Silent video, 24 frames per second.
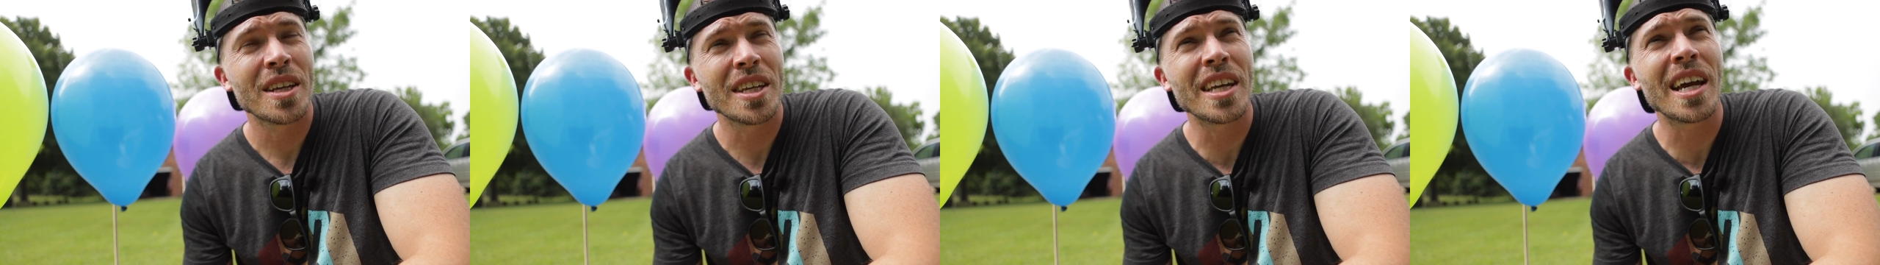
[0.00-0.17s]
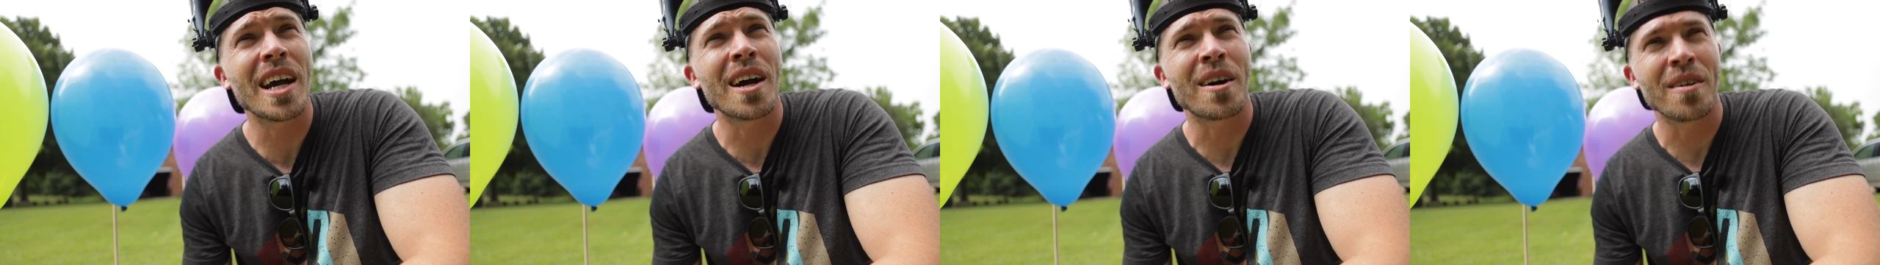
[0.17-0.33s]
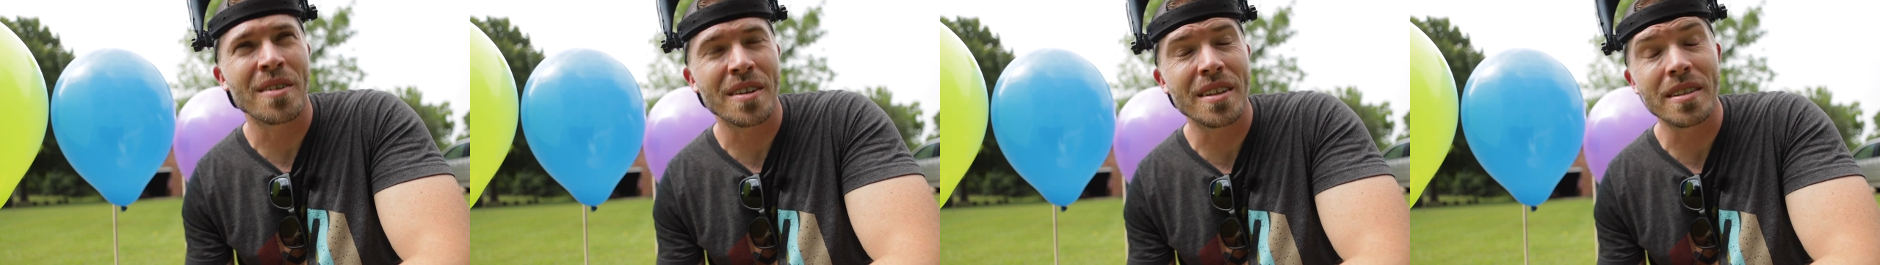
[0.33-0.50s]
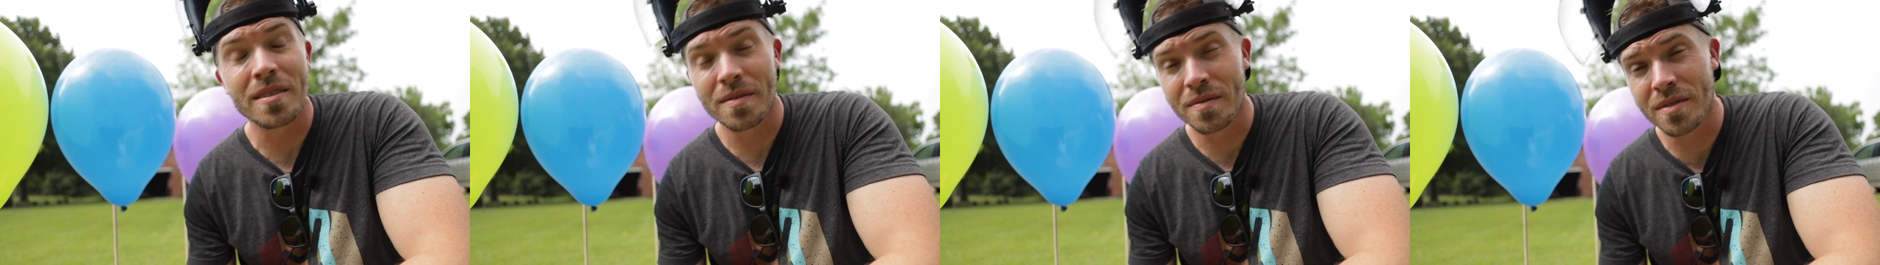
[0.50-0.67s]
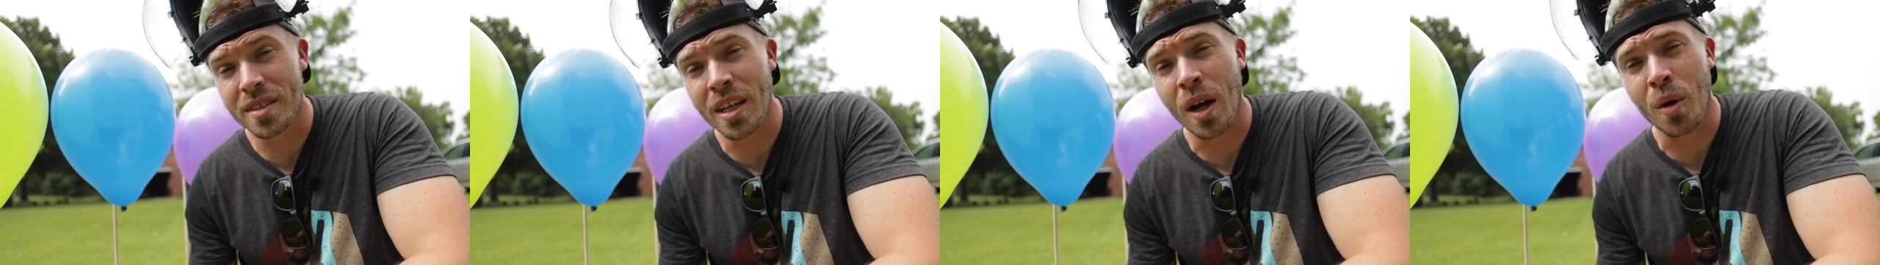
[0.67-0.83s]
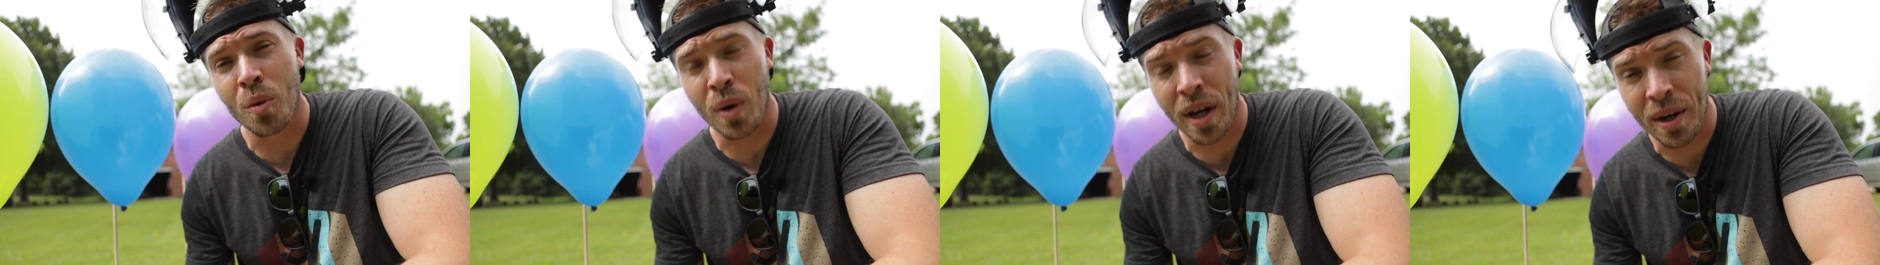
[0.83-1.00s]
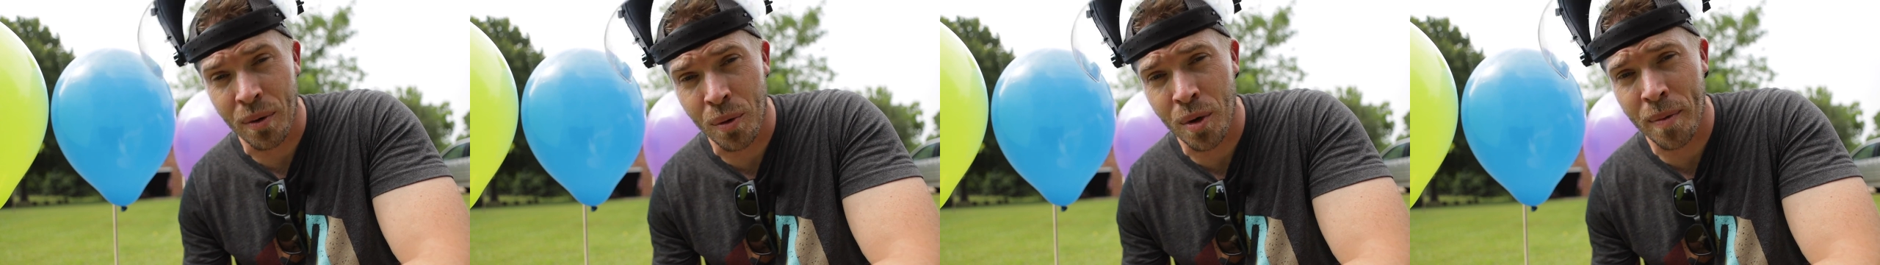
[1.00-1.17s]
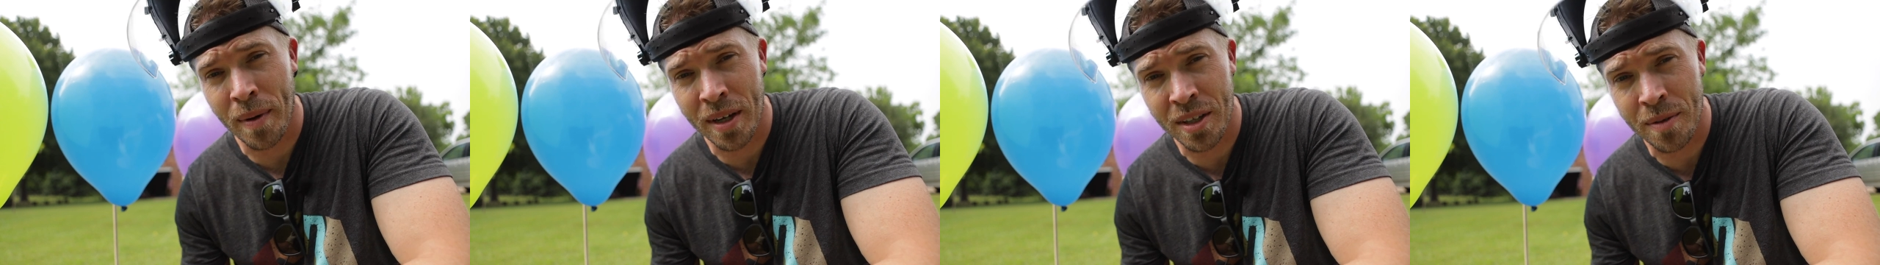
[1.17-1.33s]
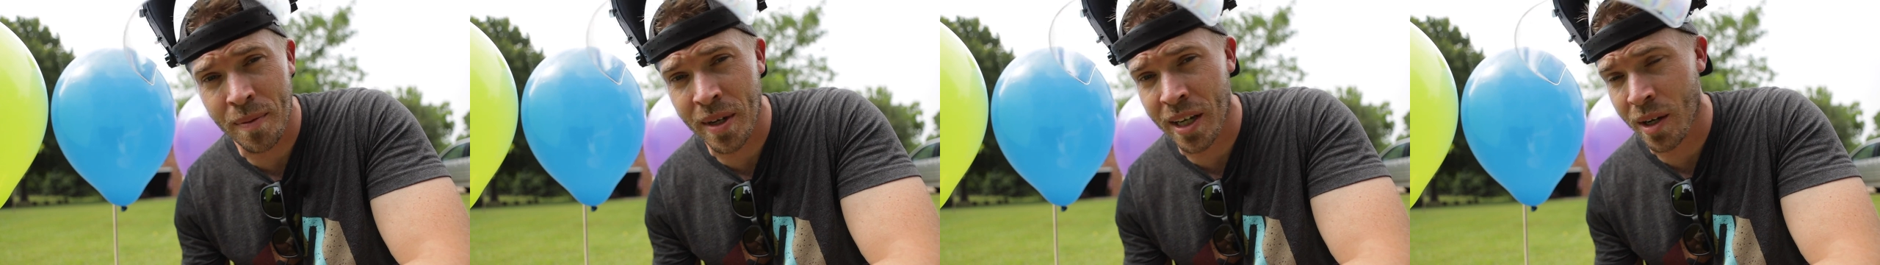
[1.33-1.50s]
Yeah, yeah, right, we're
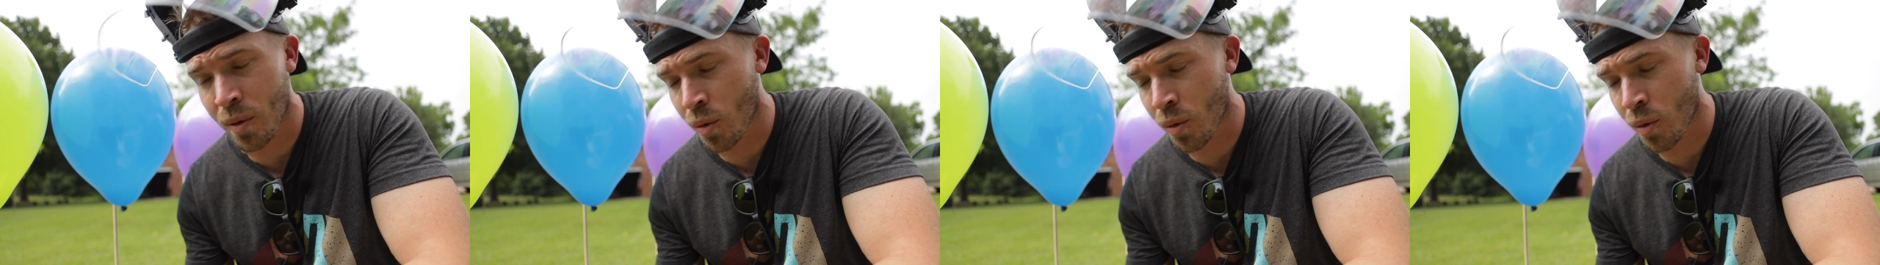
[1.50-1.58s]
about to make it